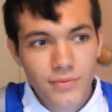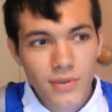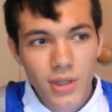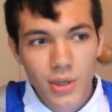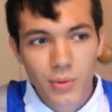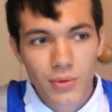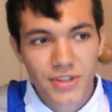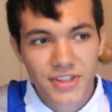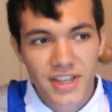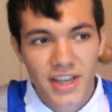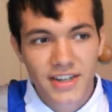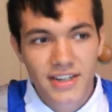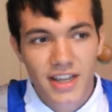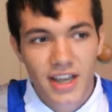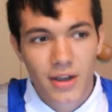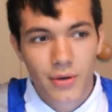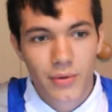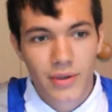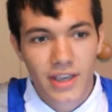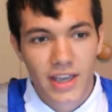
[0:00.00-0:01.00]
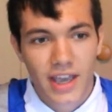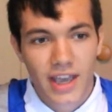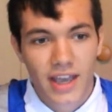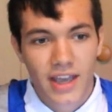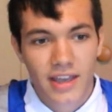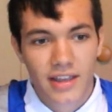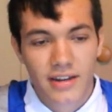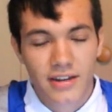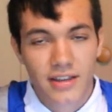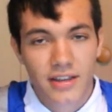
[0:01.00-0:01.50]
we sat down, we
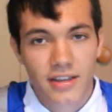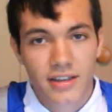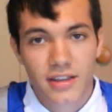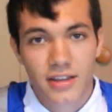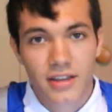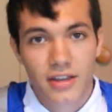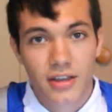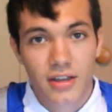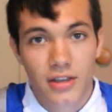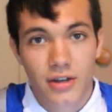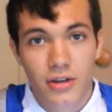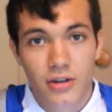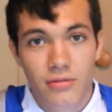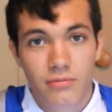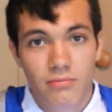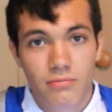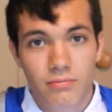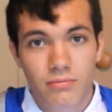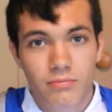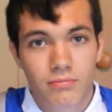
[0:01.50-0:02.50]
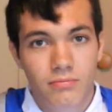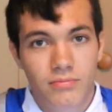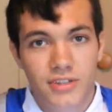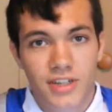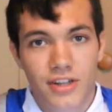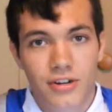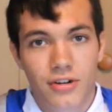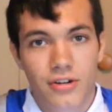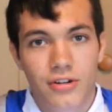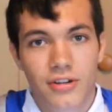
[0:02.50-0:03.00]
had a
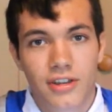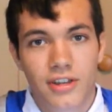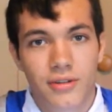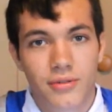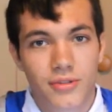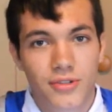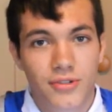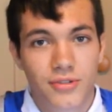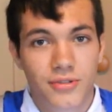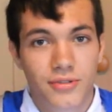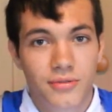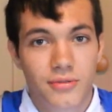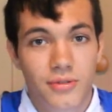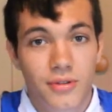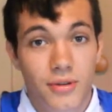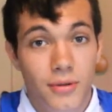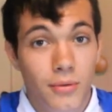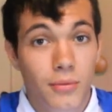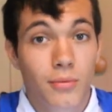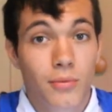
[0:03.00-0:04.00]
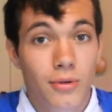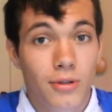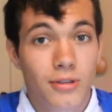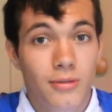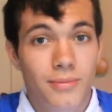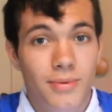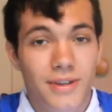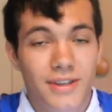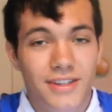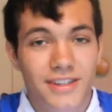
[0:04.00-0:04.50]
dinner. It was really
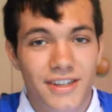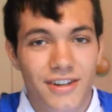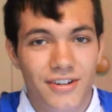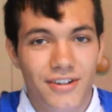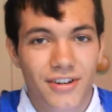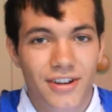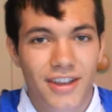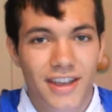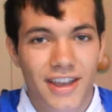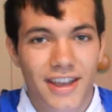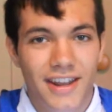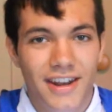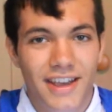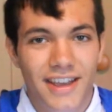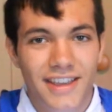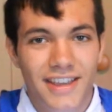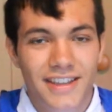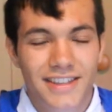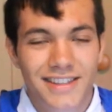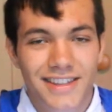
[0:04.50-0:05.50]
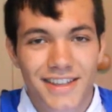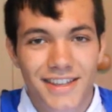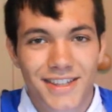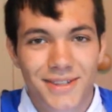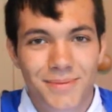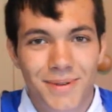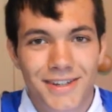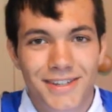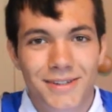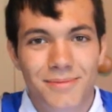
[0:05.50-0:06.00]
big dinner, and I guess they
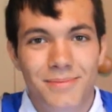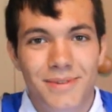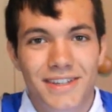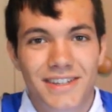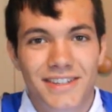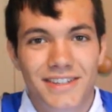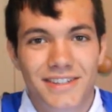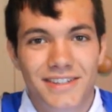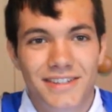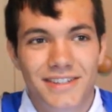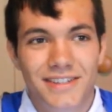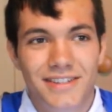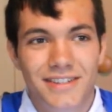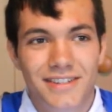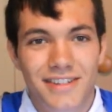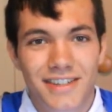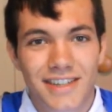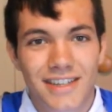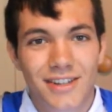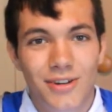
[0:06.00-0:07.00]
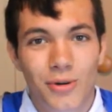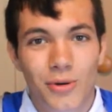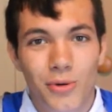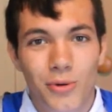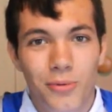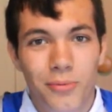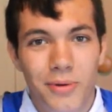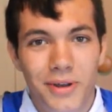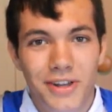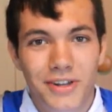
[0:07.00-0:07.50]
expected me to eat a whole
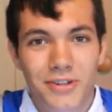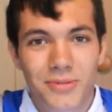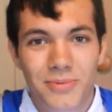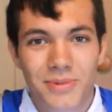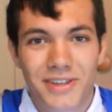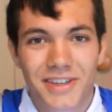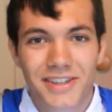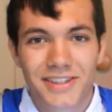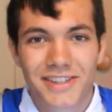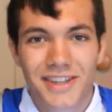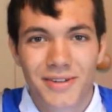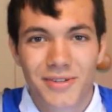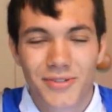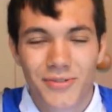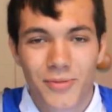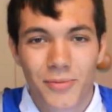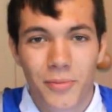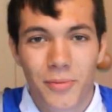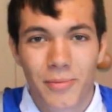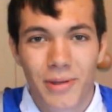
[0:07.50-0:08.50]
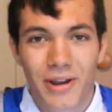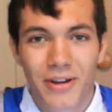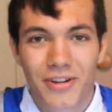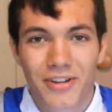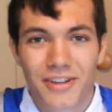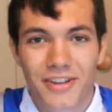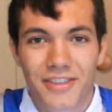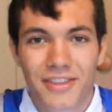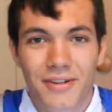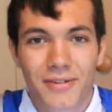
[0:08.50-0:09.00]
bunch because I was from
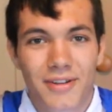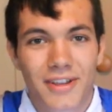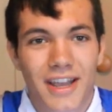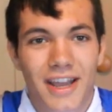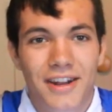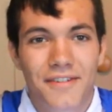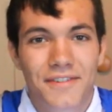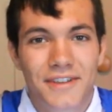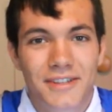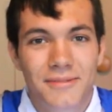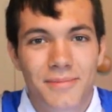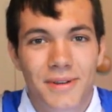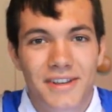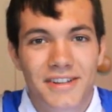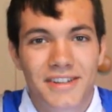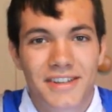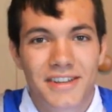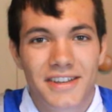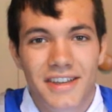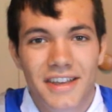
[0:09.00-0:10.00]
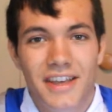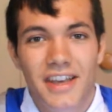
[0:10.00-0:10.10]
America. They were kind of expecting